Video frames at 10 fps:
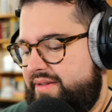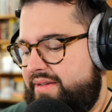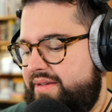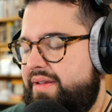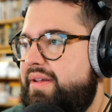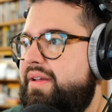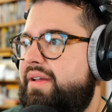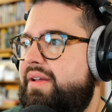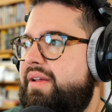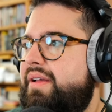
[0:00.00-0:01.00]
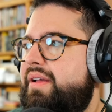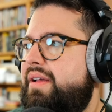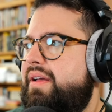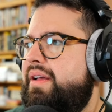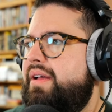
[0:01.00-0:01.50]

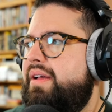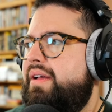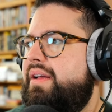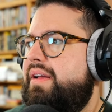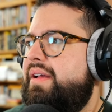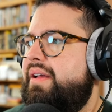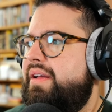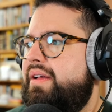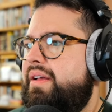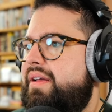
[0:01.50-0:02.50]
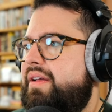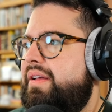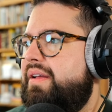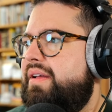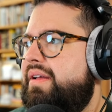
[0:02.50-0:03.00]

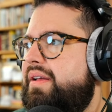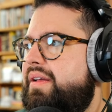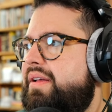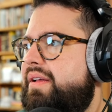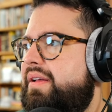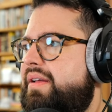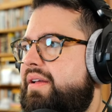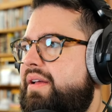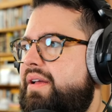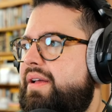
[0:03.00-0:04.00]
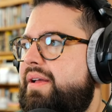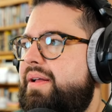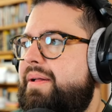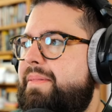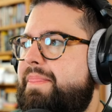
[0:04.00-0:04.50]

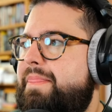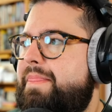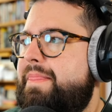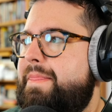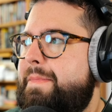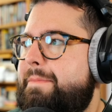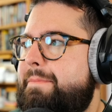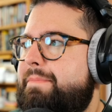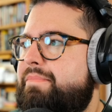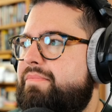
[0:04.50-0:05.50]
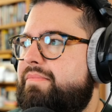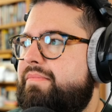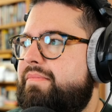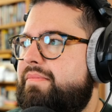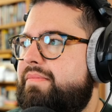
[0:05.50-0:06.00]

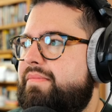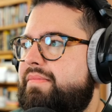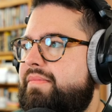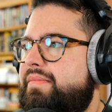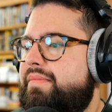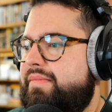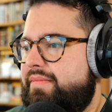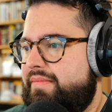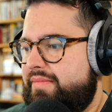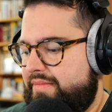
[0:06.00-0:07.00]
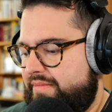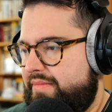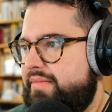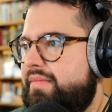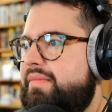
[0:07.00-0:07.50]

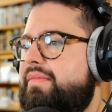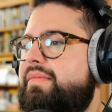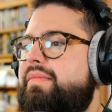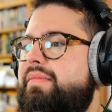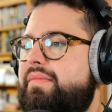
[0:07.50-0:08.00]
This person isn't speaking.